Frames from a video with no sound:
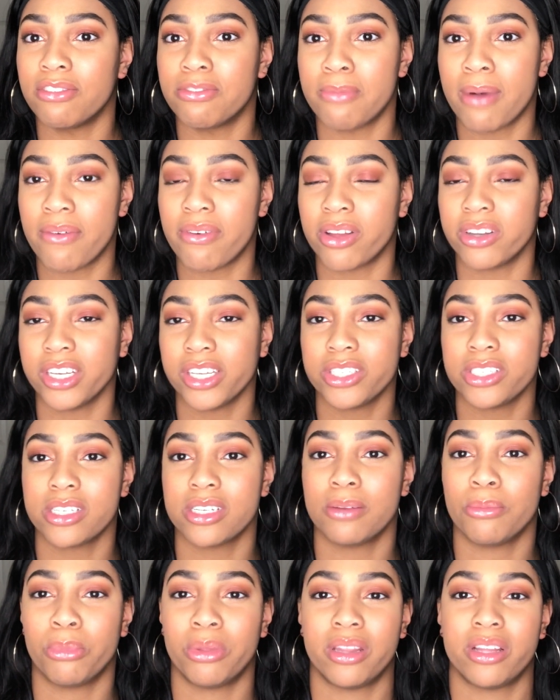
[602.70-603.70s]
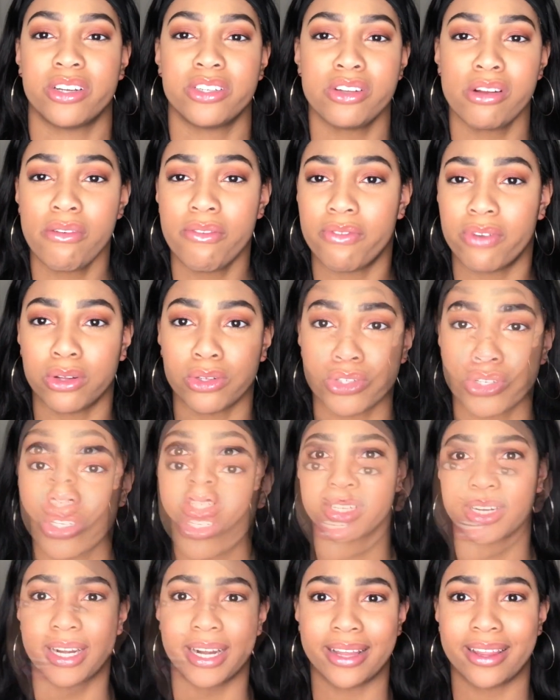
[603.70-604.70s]
my foundation, but there's no filters or
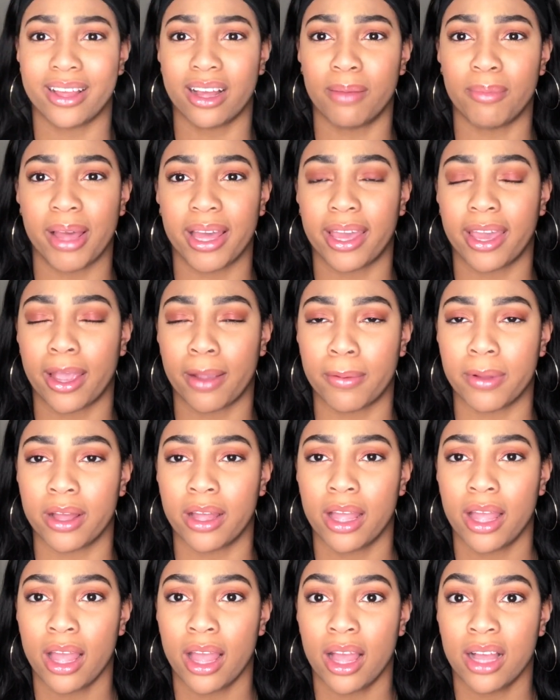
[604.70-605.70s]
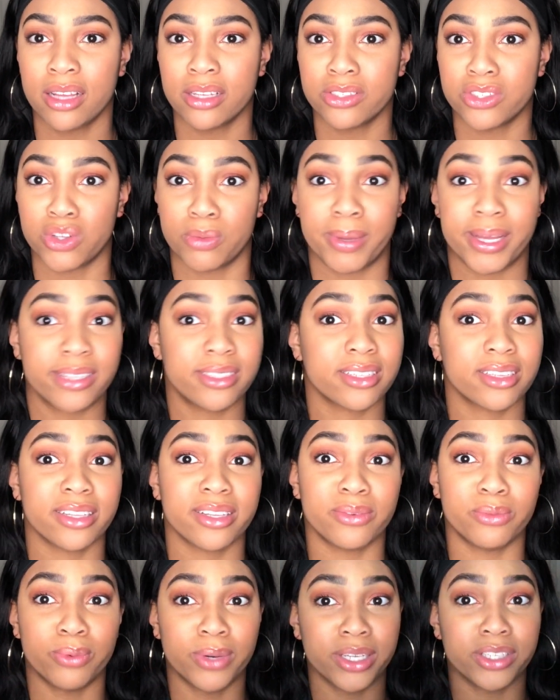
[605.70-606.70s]
anything on my camera. So basically
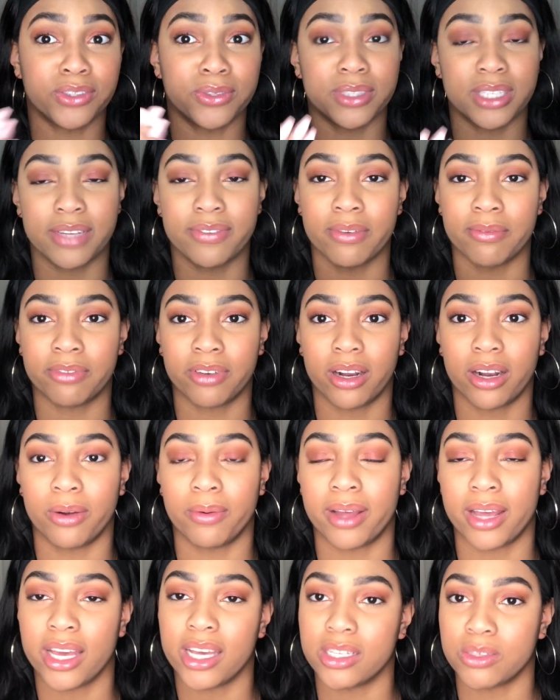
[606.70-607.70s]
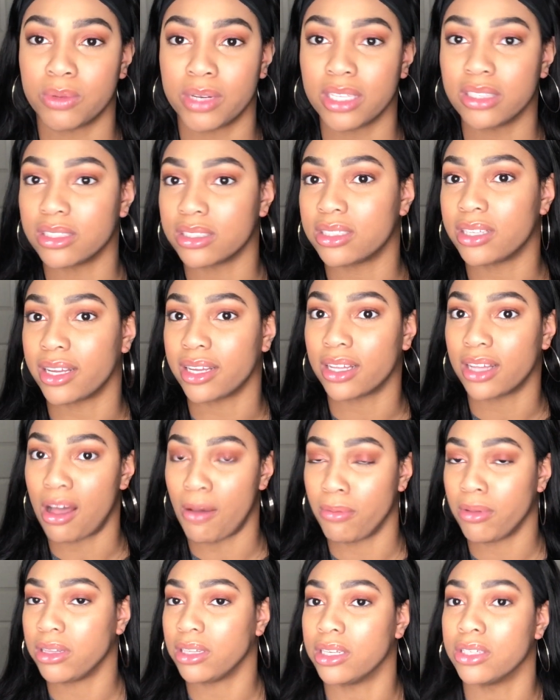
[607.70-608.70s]
what you see from far away is what it looks like up
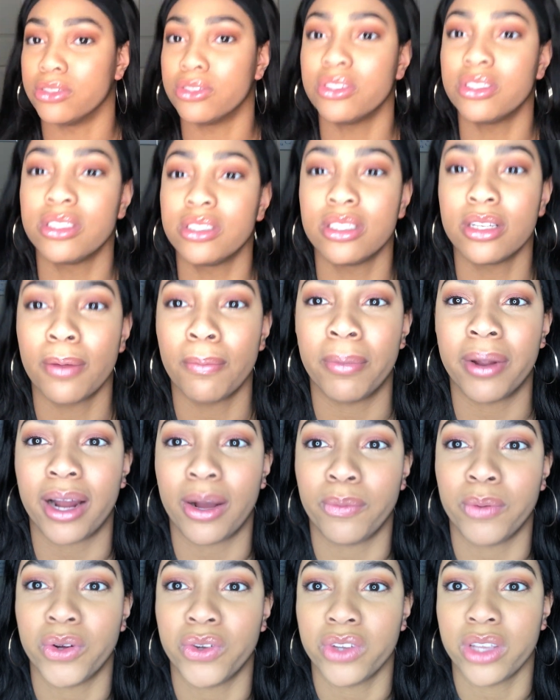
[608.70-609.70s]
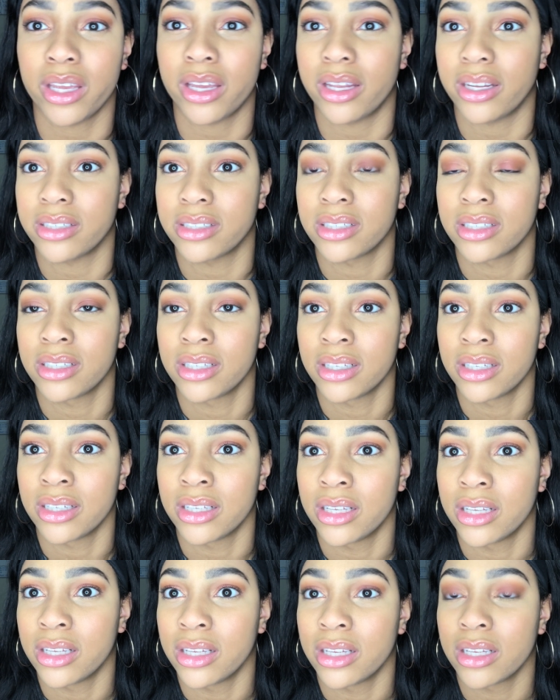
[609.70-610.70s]
close, but I will get
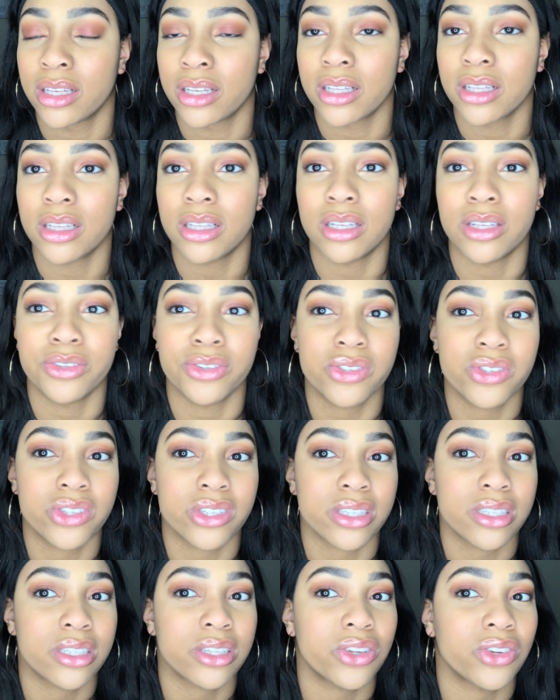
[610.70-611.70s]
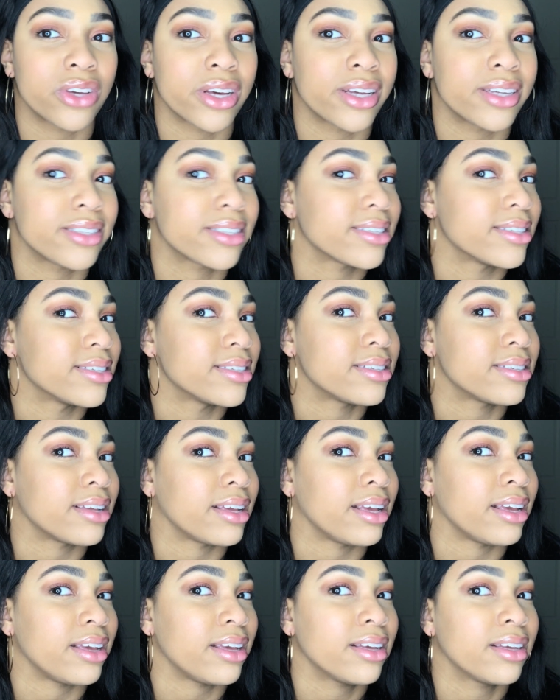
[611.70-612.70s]
close just so you guys can
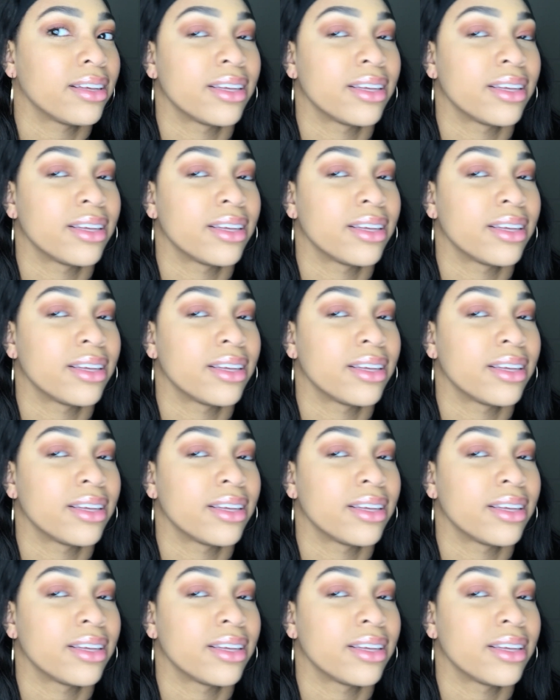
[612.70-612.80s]
see.